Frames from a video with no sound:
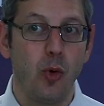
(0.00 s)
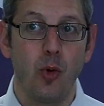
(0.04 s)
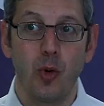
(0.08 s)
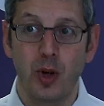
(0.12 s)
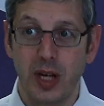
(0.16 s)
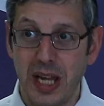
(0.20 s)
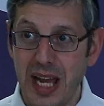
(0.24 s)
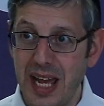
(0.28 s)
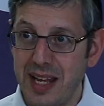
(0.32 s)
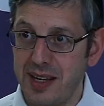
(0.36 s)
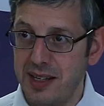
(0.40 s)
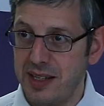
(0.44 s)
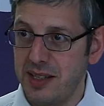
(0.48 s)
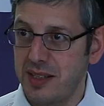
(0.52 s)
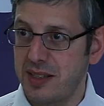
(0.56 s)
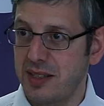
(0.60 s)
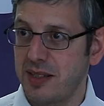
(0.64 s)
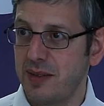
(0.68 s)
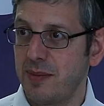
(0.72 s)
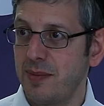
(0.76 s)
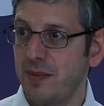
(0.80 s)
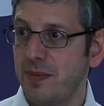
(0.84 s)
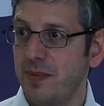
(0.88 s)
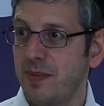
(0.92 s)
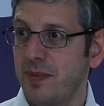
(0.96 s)
Or can
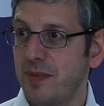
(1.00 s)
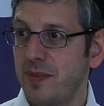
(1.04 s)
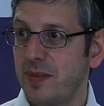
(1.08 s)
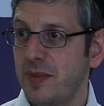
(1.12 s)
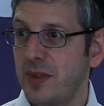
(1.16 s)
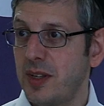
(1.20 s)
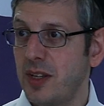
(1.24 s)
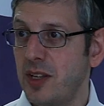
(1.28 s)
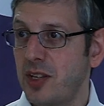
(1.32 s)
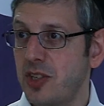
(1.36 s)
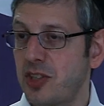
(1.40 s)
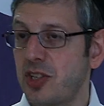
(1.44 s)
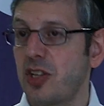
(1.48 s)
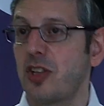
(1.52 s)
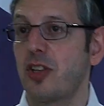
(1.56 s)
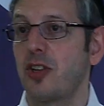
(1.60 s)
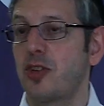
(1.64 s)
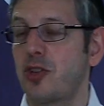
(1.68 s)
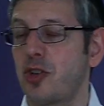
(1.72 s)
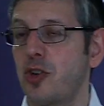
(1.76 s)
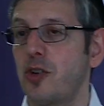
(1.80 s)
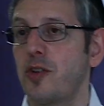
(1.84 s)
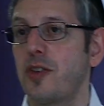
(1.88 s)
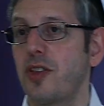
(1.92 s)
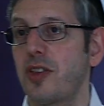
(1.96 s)
it? So the
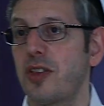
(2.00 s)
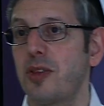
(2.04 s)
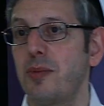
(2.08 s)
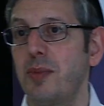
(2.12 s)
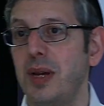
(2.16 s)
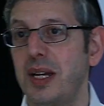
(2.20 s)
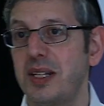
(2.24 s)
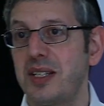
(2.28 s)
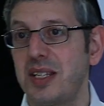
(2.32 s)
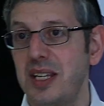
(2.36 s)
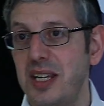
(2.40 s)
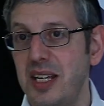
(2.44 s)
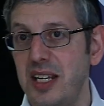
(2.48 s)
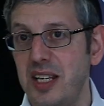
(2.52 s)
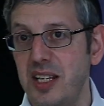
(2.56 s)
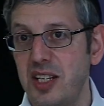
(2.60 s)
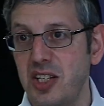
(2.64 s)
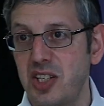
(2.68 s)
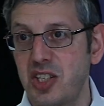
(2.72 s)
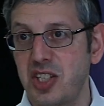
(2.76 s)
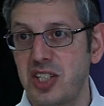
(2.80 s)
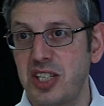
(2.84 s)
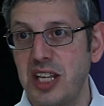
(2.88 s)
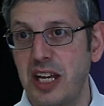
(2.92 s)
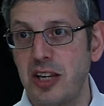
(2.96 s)
truth of the matter
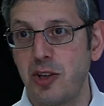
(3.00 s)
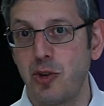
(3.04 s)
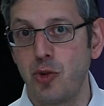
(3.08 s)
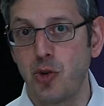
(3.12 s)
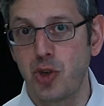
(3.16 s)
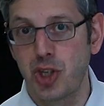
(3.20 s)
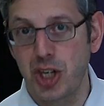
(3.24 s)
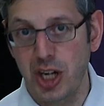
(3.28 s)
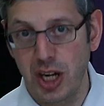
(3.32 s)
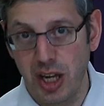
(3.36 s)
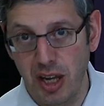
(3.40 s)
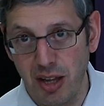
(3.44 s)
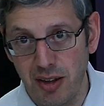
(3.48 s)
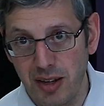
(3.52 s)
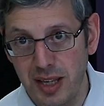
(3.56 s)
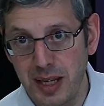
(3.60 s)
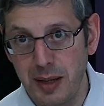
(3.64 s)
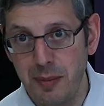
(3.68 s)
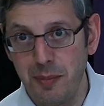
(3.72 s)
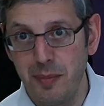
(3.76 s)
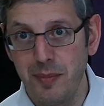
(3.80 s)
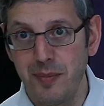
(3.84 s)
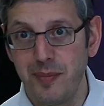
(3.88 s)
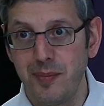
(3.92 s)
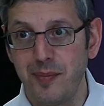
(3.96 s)
is that
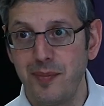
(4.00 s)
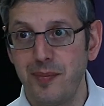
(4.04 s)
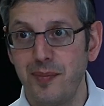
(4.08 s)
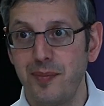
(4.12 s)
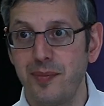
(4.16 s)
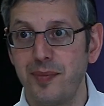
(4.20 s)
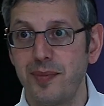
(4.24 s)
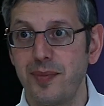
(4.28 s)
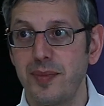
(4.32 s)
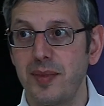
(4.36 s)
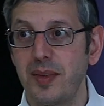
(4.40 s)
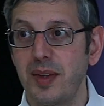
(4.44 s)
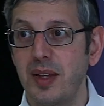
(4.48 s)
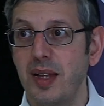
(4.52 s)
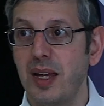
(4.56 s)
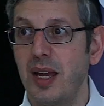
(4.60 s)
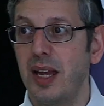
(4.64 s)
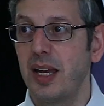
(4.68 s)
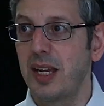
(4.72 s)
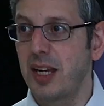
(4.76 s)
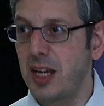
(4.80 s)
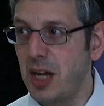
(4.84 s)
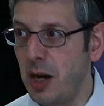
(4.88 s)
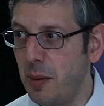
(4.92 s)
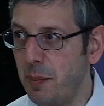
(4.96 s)
Yerushalayim
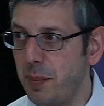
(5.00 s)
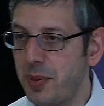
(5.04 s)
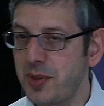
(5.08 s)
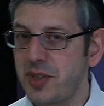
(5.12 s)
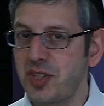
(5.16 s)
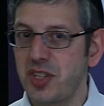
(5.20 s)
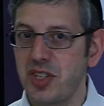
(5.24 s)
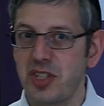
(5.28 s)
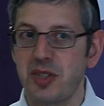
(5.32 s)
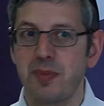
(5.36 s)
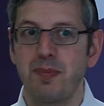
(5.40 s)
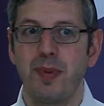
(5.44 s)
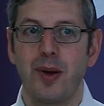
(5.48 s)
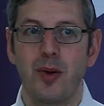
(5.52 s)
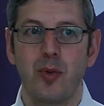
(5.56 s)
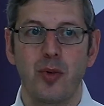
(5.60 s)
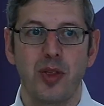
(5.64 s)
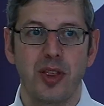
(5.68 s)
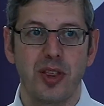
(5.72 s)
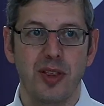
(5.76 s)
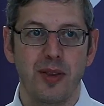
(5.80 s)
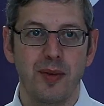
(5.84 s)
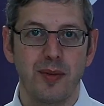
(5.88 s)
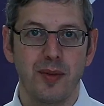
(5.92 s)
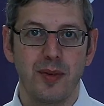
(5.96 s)
encompasses
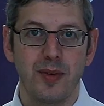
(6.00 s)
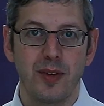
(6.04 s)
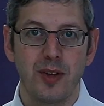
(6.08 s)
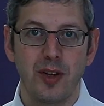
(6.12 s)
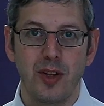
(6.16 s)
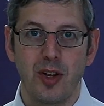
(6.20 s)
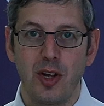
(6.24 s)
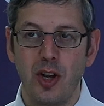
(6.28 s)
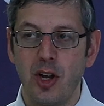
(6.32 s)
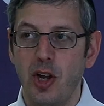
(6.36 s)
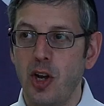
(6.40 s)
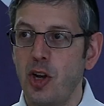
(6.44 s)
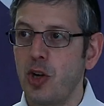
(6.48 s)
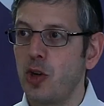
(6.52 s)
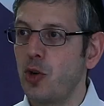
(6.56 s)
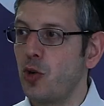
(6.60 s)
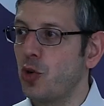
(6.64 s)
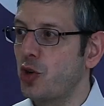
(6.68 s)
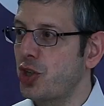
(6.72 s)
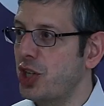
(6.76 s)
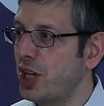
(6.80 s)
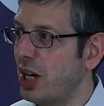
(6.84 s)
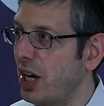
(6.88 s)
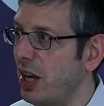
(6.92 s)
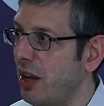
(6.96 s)
both.
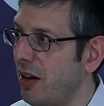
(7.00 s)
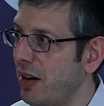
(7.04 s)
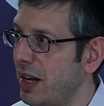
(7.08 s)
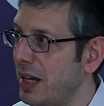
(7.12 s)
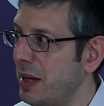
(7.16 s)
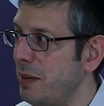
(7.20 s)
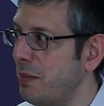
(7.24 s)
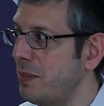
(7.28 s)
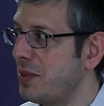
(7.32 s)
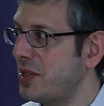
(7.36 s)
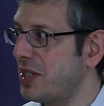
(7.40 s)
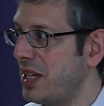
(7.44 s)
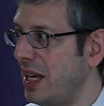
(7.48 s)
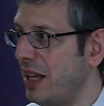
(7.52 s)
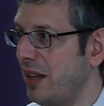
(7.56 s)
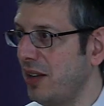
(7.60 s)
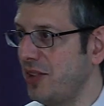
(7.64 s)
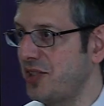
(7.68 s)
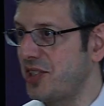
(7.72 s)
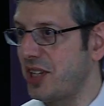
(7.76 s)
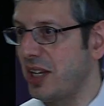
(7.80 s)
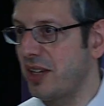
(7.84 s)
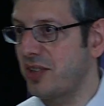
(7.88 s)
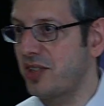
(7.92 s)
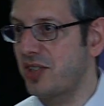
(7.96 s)
Yerushalayim
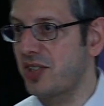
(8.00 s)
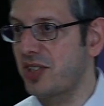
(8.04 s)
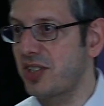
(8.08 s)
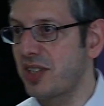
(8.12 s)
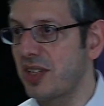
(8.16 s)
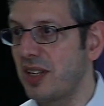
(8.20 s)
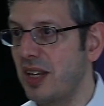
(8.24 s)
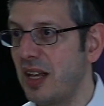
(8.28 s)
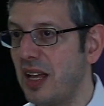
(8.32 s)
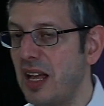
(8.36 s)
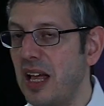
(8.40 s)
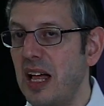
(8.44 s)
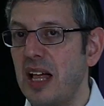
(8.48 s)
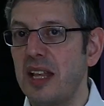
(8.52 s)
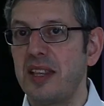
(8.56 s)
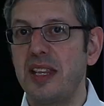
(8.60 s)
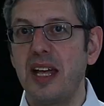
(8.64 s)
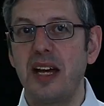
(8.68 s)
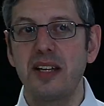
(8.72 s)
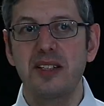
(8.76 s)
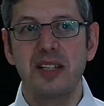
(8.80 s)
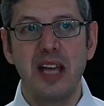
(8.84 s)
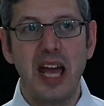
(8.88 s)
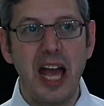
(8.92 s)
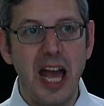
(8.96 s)
tells us
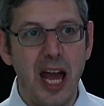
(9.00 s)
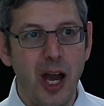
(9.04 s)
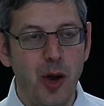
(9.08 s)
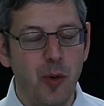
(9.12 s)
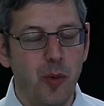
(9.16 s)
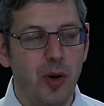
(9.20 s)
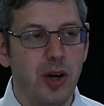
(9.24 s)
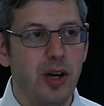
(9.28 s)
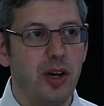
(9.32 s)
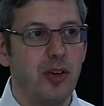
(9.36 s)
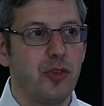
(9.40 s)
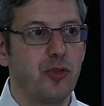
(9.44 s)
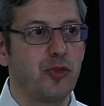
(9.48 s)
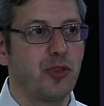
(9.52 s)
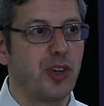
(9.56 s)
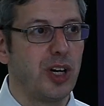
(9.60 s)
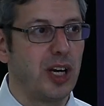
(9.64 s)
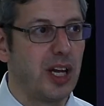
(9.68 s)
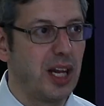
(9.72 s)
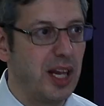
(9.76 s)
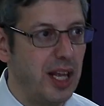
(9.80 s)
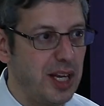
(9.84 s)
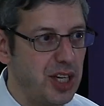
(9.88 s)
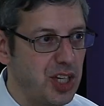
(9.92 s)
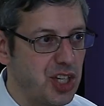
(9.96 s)
that our
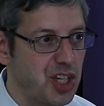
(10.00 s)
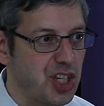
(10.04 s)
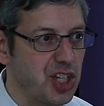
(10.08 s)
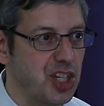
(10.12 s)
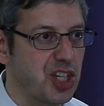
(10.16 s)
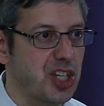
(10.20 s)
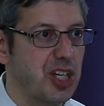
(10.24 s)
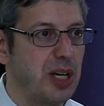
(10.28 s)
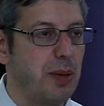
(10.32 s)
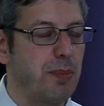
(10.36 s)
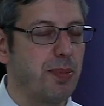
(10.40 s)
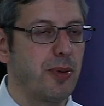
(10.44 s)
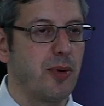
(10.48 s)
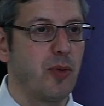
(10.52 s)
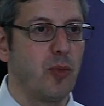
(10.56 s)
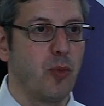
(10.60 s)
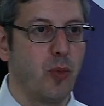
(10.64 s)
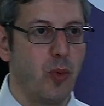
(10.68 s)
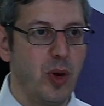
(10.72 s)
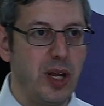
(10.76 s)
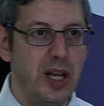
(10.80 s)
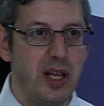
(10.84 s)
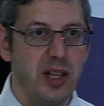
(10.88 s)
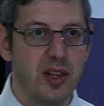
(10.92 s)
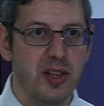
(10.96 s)
relationship
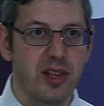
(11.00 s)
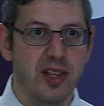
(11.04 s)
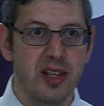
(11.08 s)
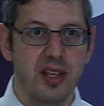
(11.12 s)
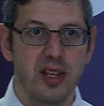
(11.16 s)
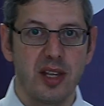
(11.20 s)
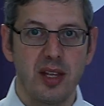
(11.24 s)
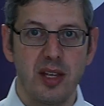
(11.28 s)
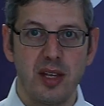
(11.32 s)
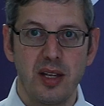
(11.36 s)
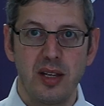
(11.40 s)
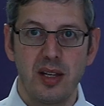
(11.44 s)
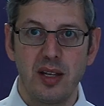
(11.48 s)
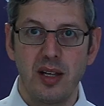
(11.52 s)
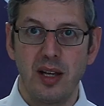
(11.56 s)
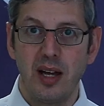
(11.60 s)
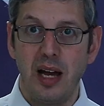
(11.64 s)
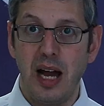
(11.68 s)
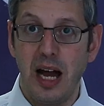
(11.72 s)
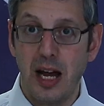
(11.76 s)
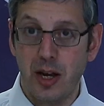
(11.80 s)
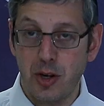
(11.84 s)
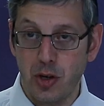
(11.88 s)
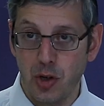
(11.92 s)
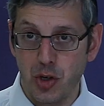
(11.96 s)
with
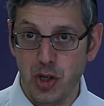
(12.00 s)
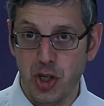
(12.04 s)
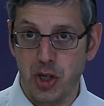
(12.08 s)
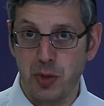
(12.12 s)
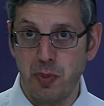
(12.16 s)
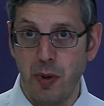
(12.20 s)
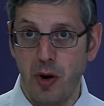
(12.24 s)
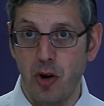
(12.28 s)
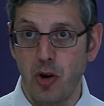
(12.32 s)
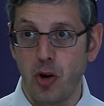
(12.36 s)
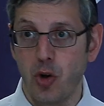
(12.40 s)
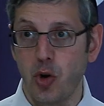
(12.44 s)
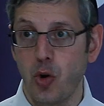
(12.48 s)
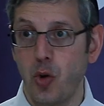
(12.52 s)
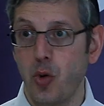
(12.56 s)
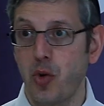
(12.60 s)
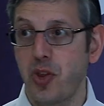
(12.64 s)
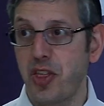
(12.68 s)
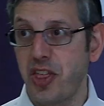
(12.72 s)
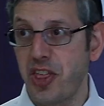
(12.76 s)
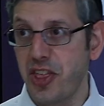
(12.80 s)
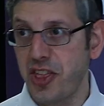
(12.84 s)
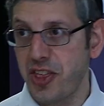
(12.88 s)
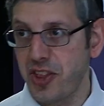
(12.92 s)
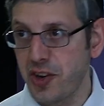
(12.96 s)
HaKadosh Baruch Hu
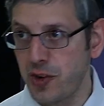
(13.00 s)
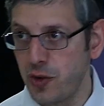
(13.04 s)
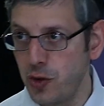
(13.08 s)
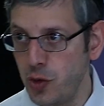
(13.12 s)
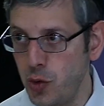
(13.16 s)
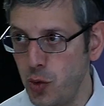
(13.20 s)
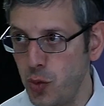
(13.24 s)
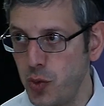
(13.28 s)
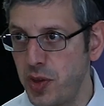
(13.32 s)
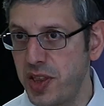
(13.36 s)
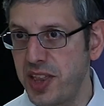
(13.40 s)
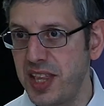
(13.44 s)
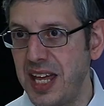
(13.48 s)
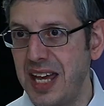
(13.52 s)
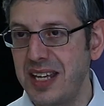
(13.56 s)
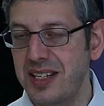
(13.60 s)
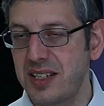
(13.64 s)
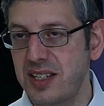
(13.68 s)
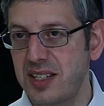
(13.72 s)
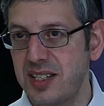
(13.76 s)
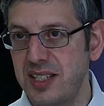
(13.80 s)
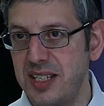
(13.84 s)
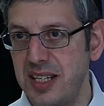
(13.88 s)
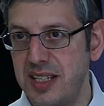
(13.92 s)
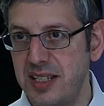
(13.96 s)
through
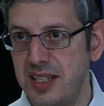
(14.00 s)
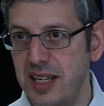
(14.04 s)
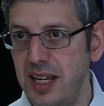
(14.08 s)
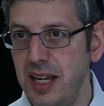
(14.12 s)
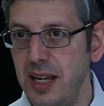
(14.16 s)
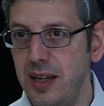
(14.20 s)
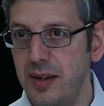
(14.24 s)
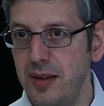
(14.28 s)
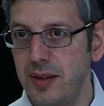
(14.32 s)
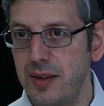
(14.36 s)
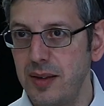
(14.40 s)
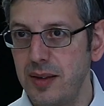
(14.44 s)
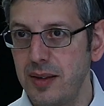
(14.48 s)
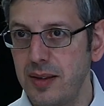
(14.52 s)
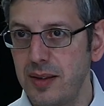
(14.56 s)
that city